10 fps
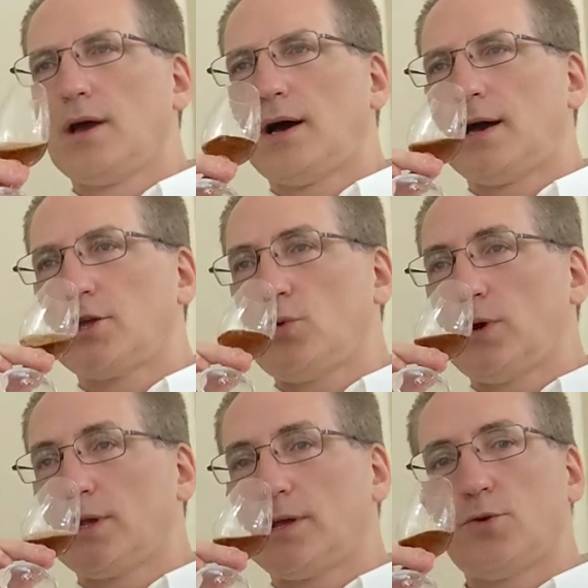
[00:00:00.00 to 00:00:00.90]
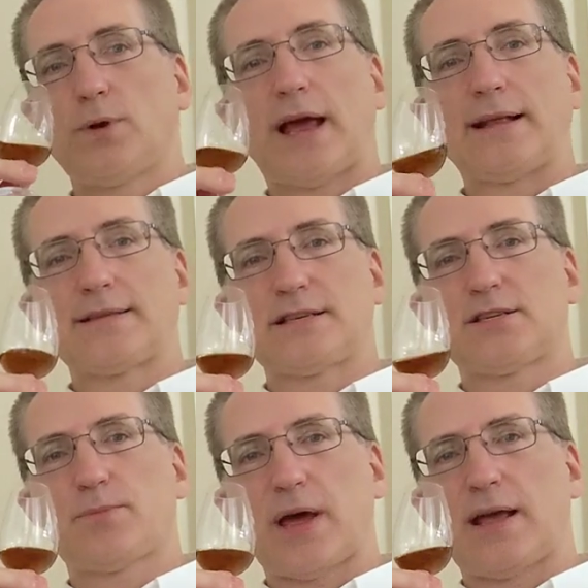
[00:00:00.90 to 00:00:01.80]
uh, you would you would
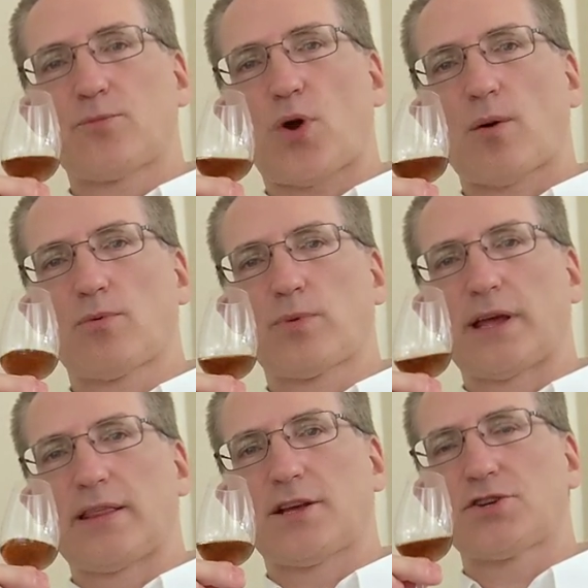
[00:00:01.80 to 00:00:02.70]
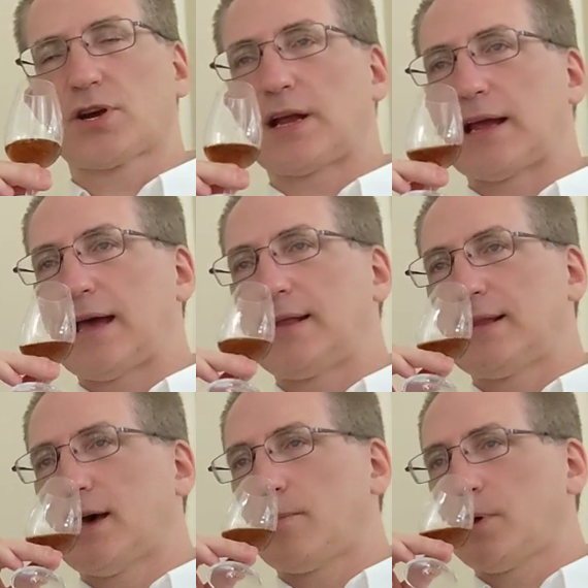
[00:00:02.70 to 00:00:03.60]
anticipate probably that you're going to
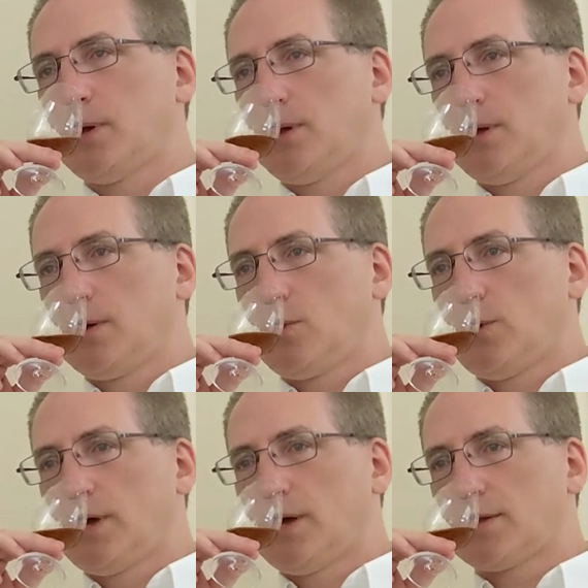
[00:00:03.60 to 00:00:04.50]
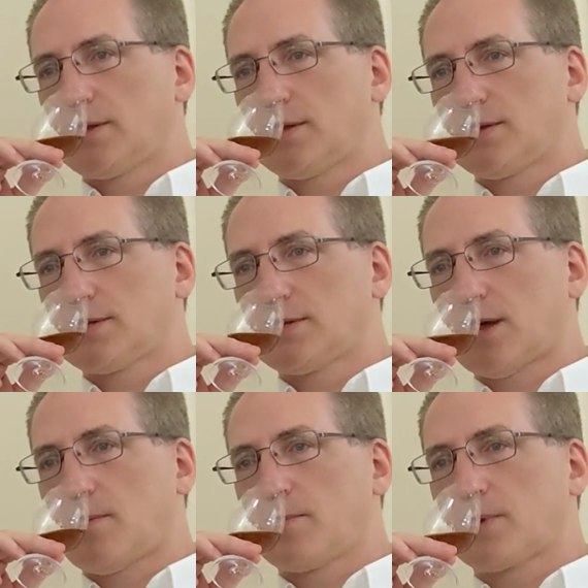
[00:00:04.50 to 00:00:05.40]
end up with
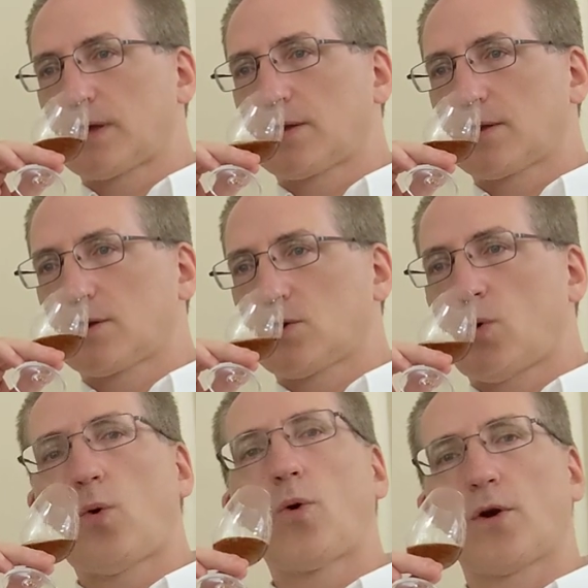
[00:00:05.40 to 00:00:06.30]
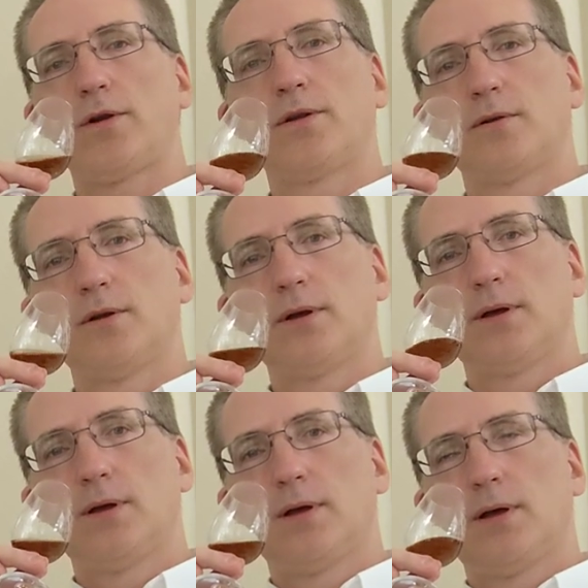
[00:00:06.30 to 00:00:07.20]
some corn,
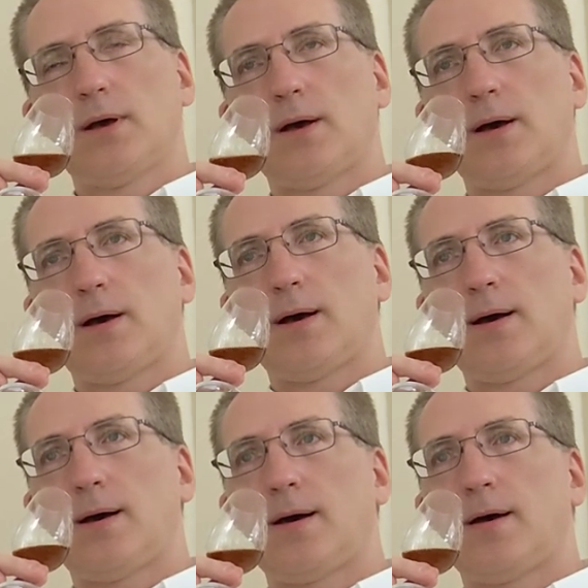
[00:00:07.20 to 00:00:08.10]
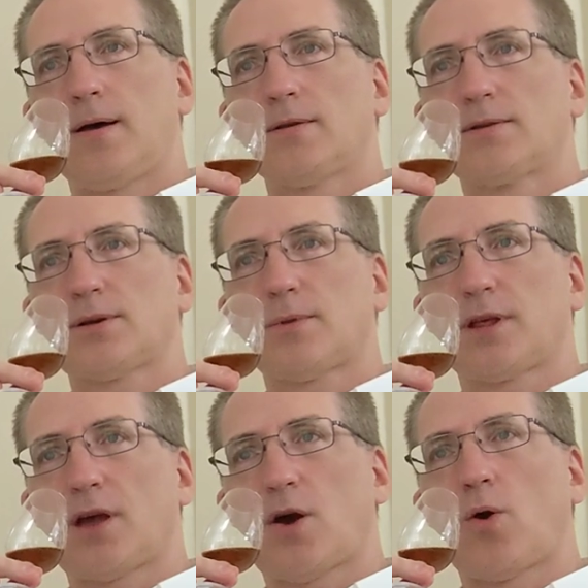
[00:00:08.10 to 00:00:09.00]
uh, some of
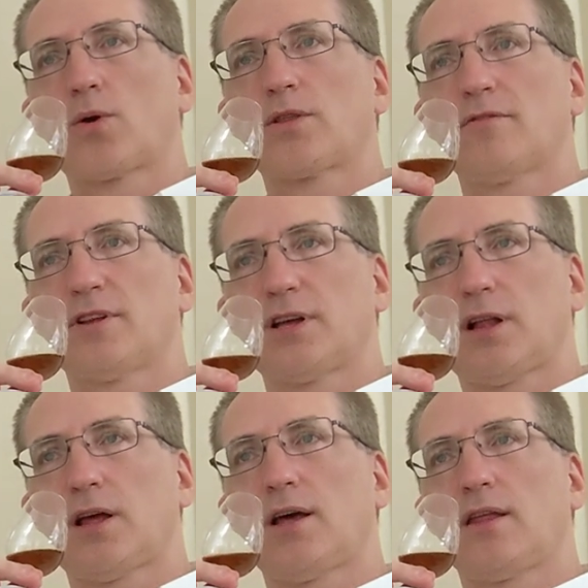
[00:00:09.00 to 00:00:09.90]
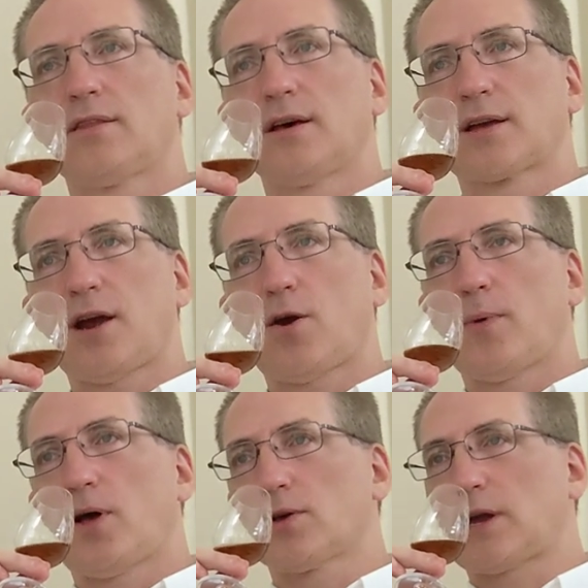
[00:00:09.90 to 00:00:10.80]
the oak, the vanilla, the
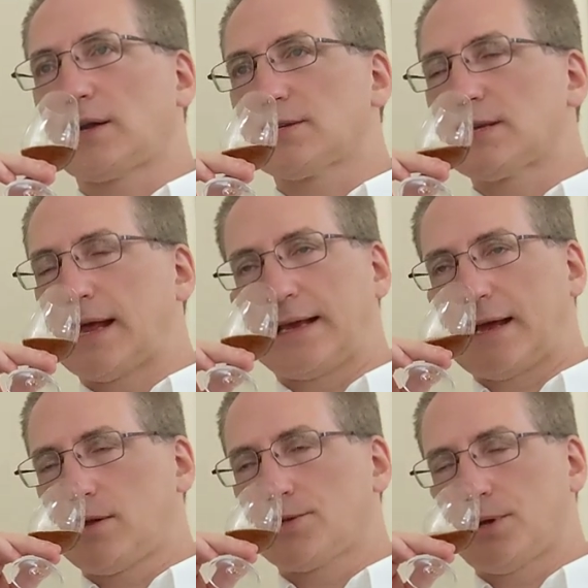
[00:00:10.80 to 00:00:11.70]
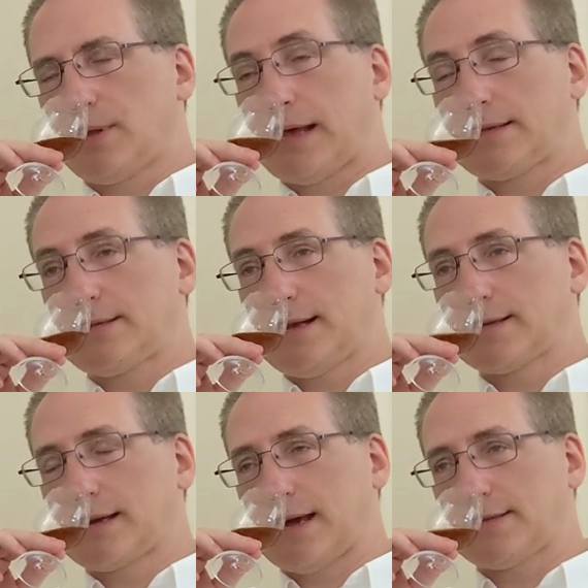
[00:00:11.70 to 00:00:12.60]
caramel kind of standing out to you. That's not
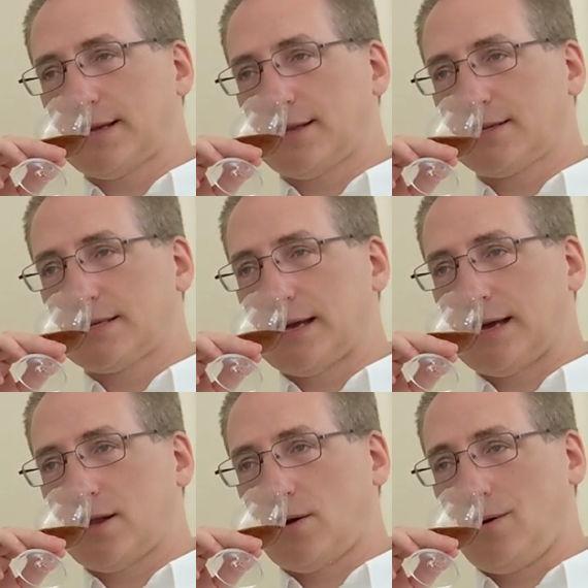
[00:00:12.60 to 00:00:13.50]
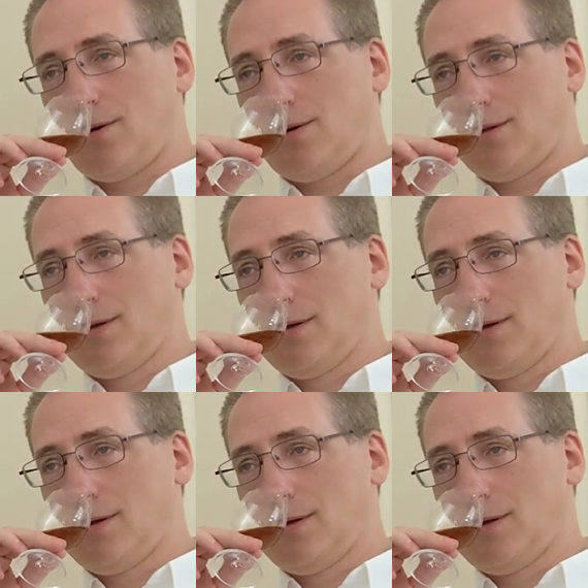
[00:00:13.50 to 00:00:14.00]
the case on this at all.